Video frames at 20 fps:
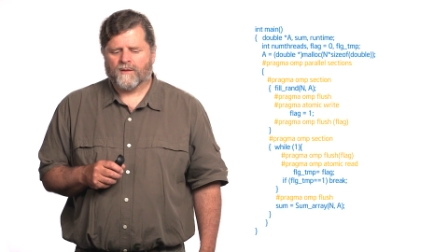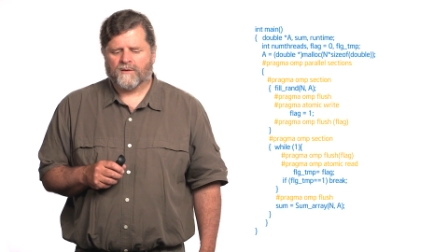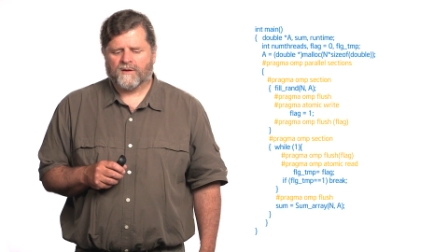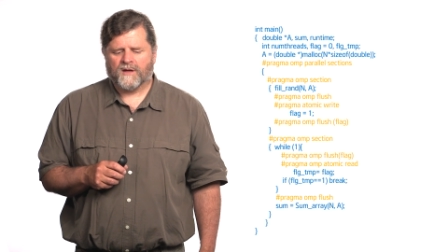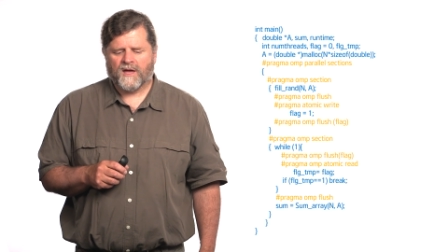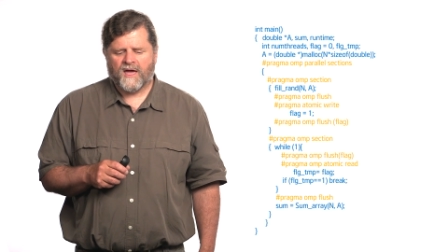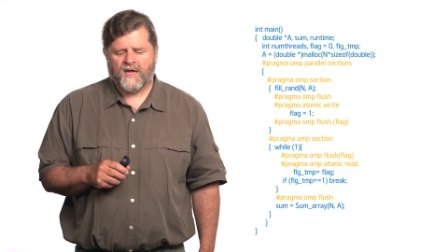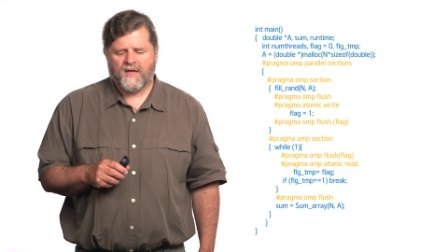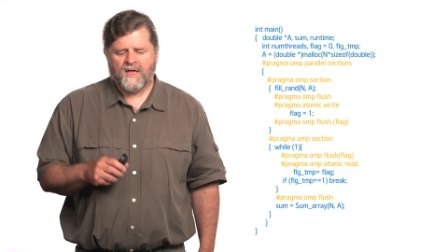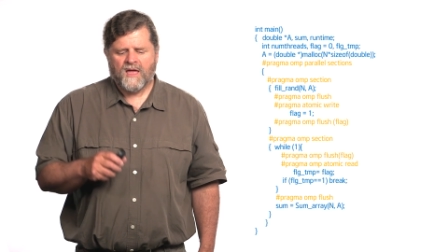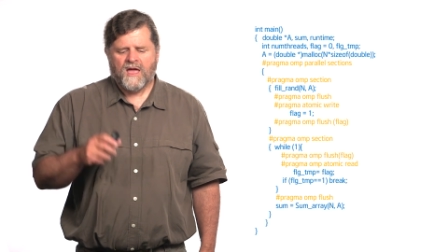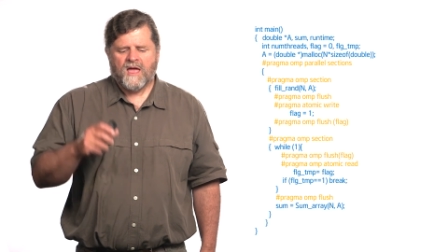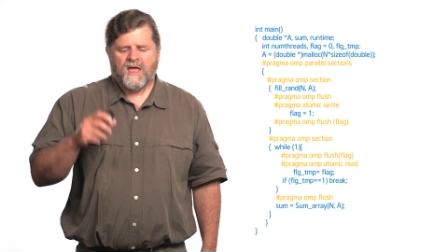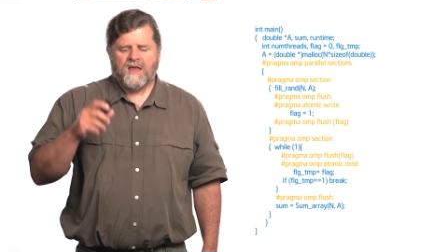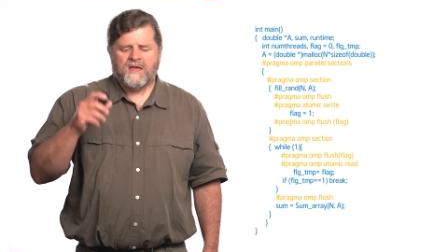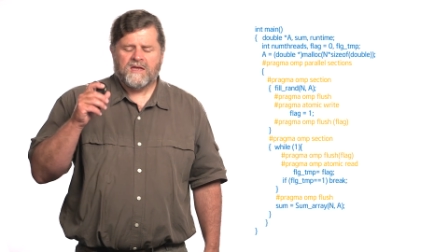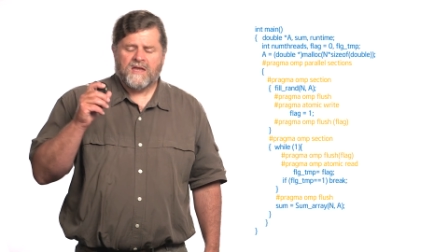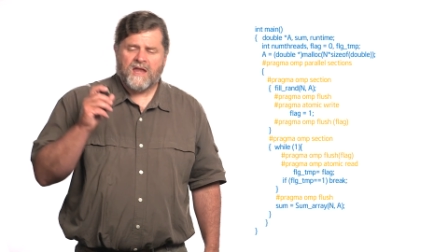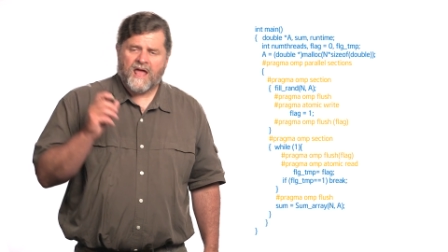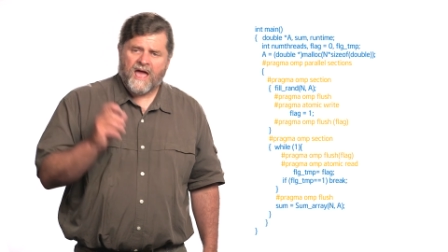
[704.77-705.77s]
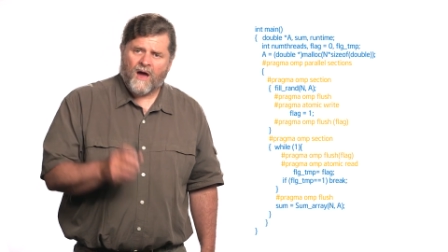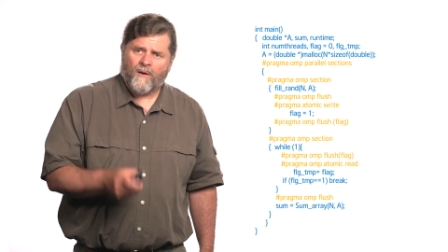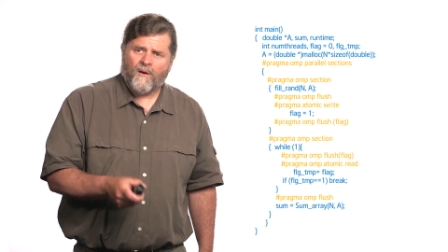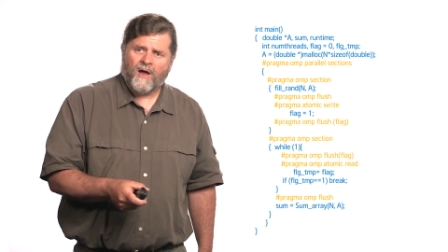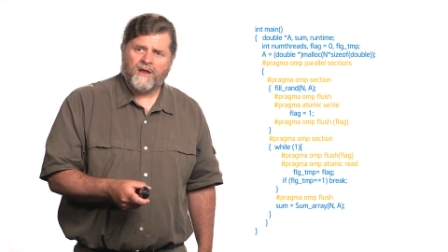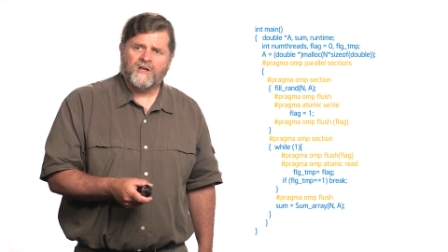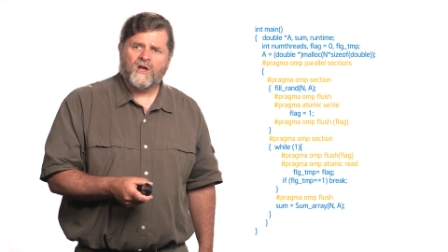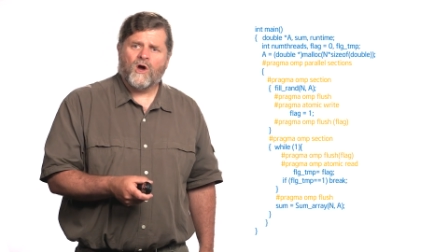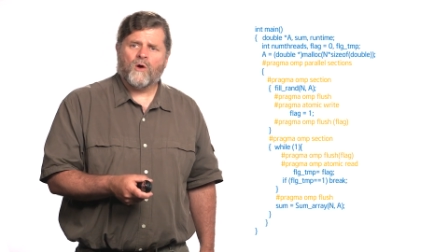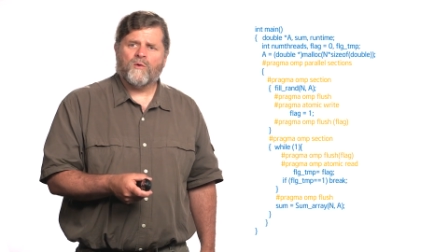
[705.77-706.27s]
Okay, now
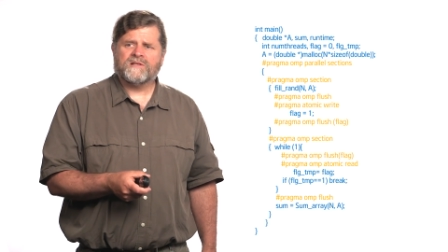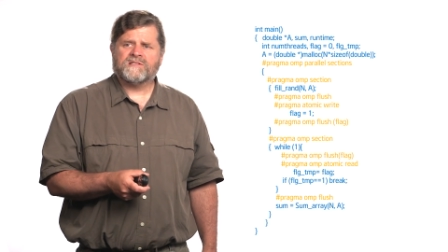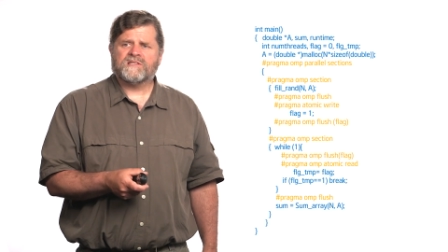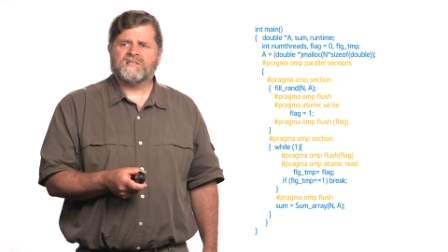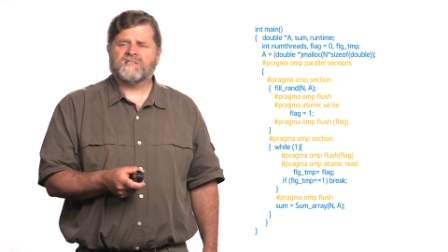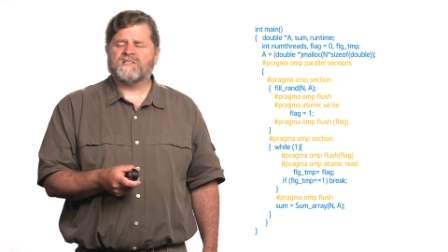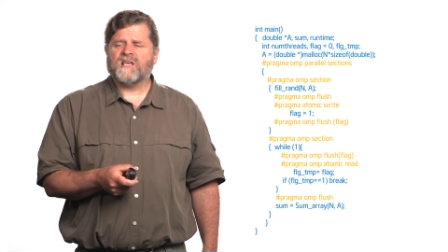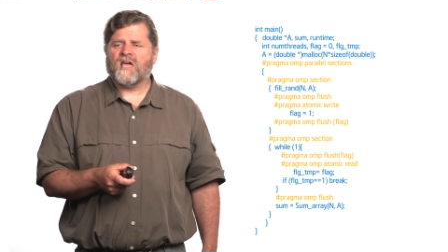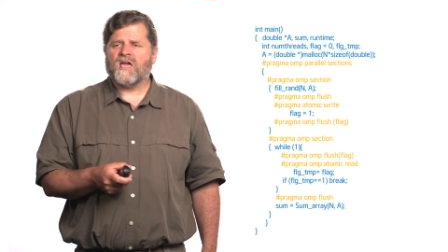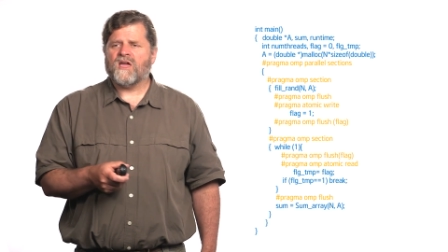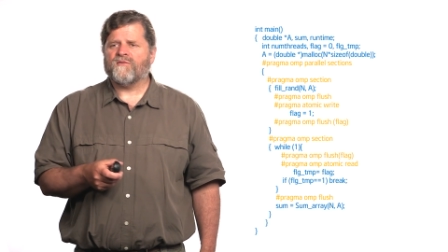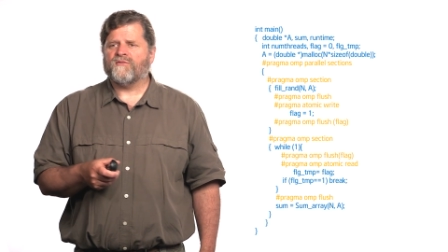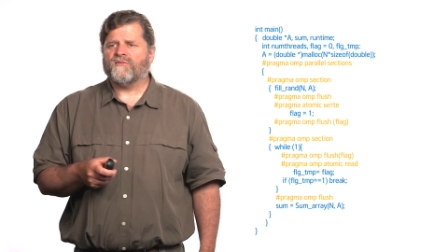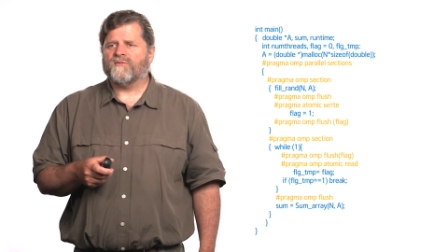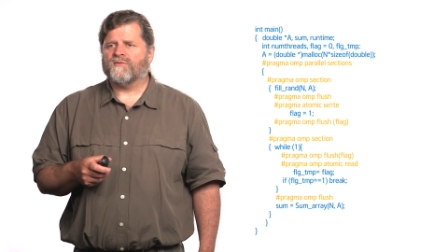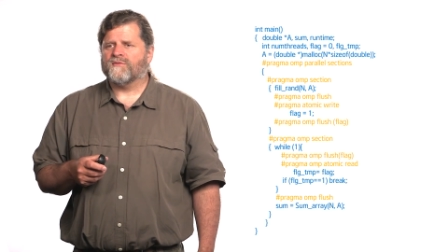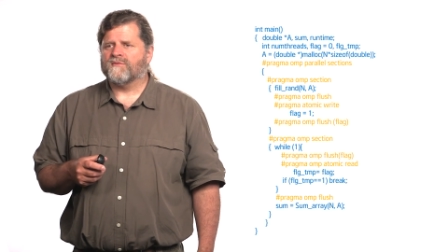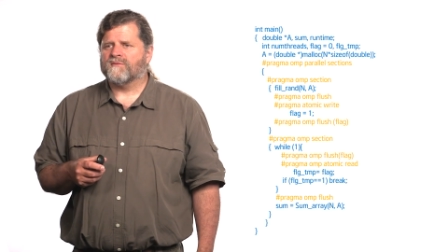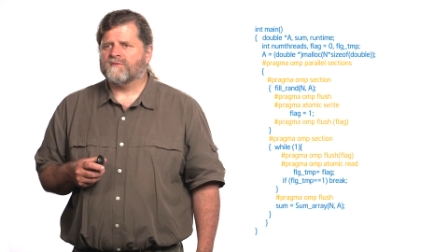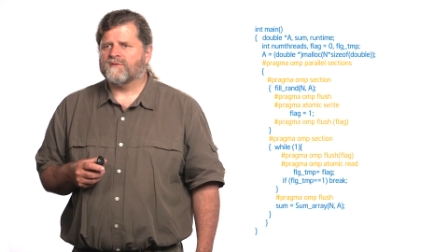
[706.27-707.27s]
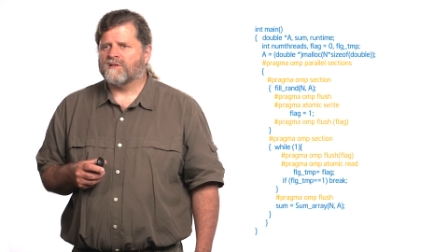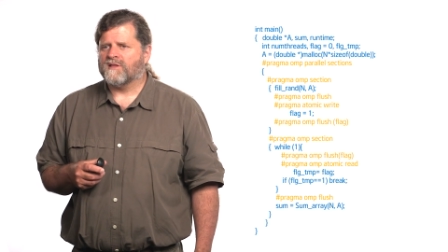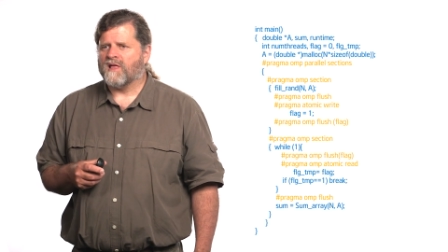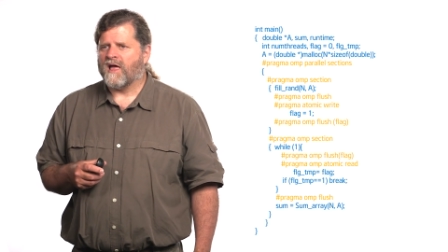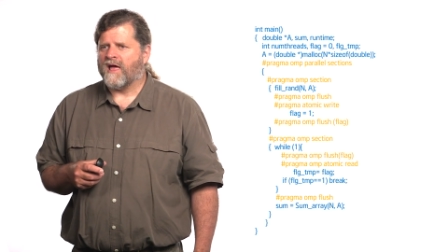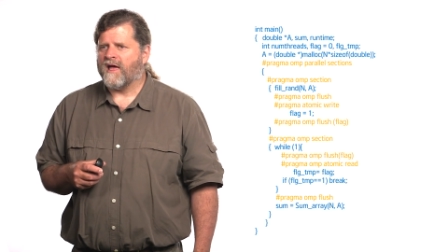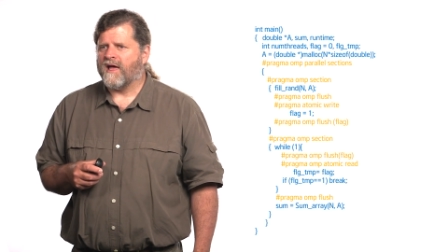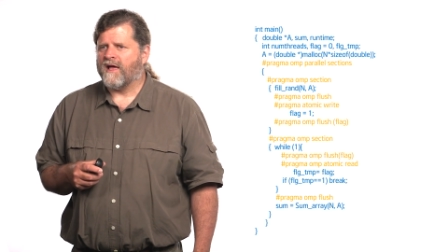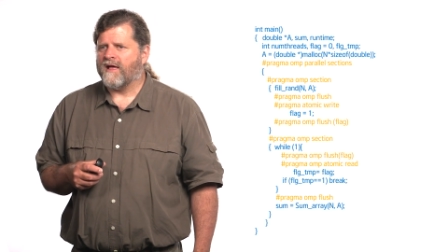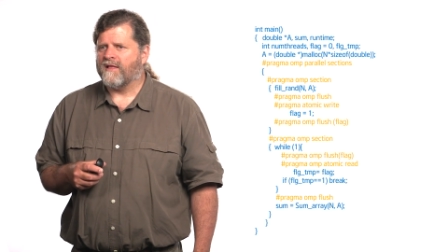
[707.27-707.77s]
I know it's safe
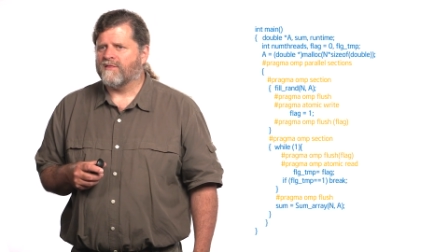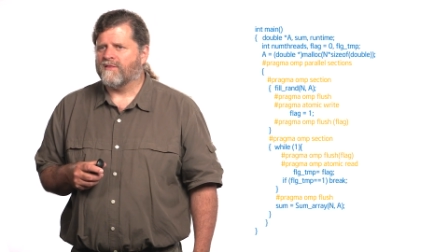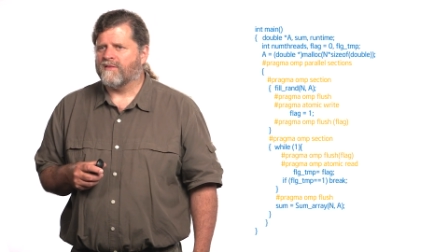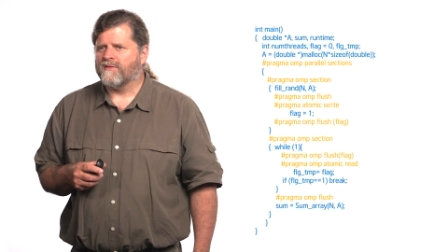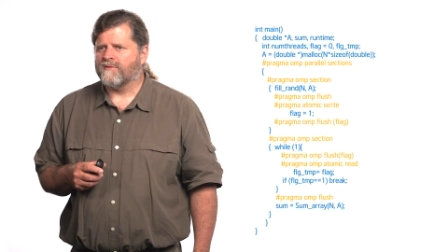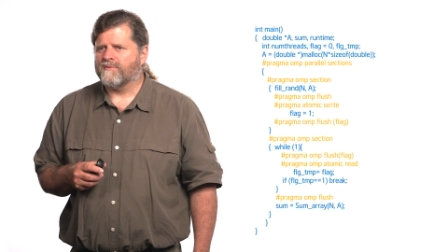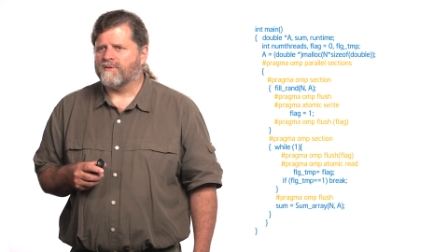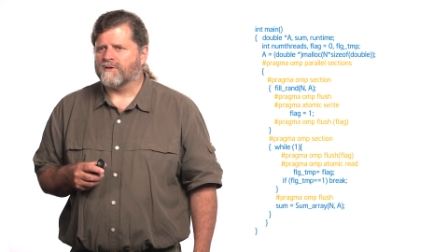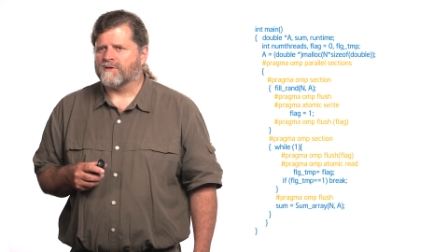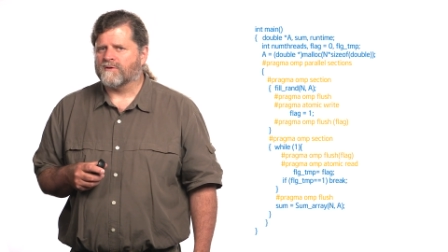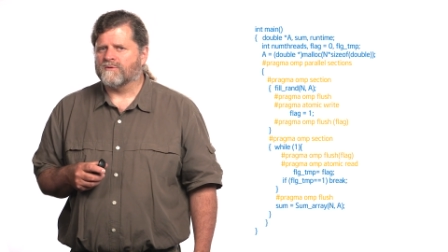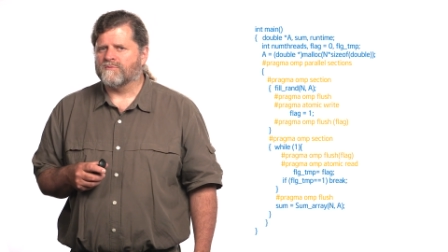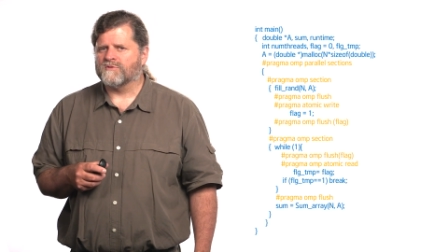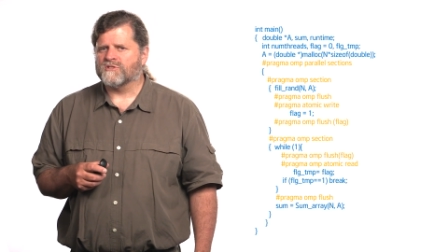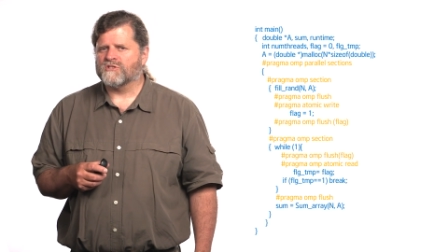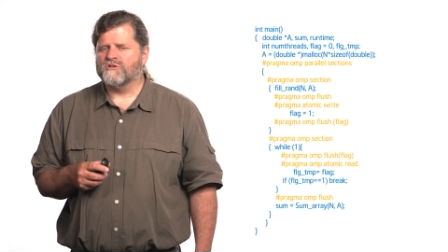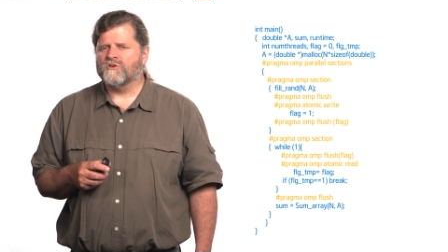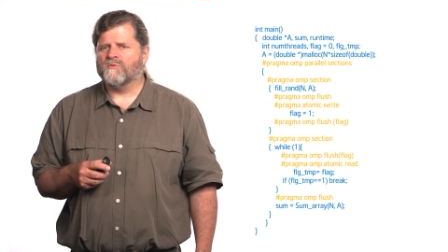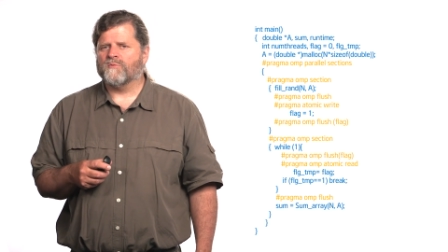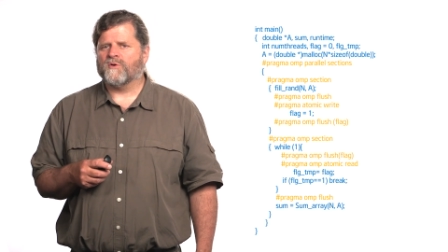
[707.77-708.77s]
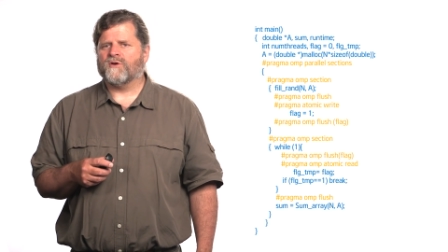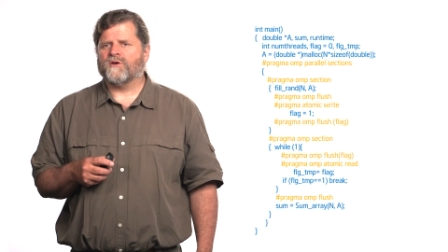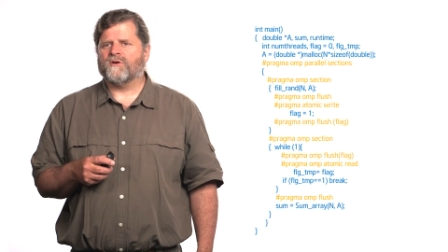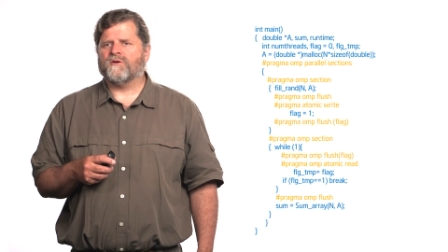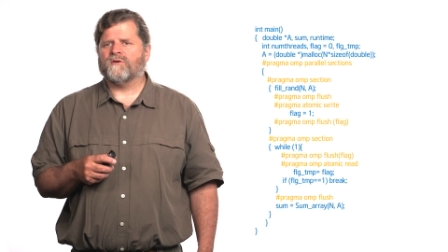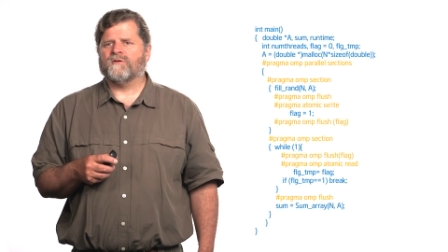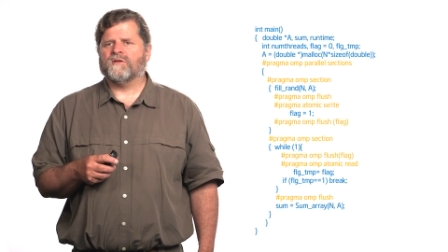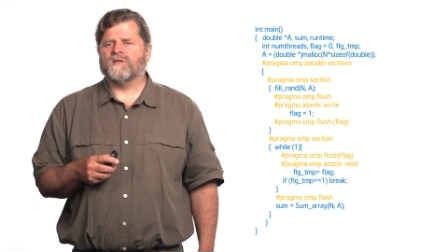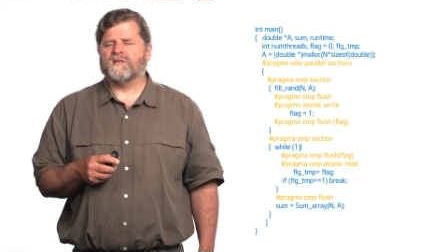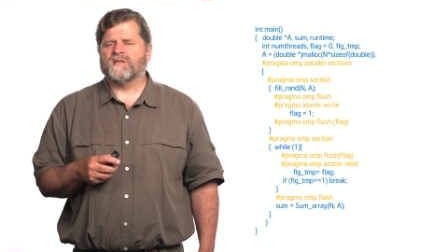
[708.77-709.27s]
that the
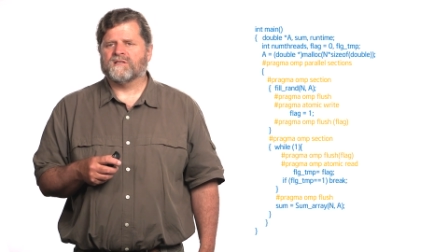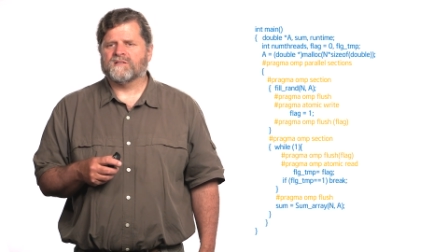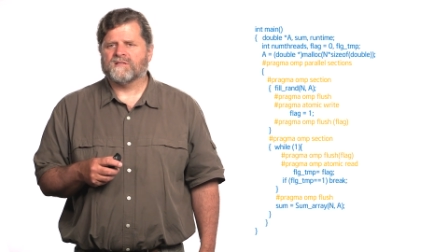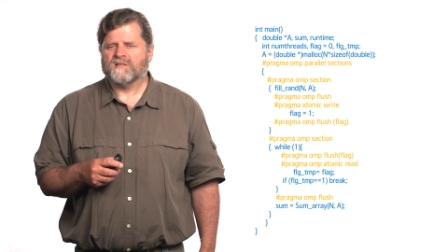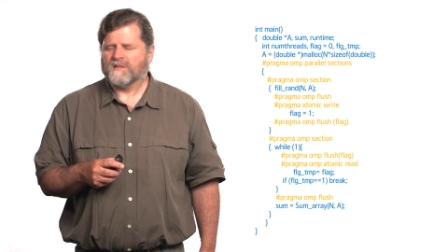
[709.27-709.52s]
consumer is,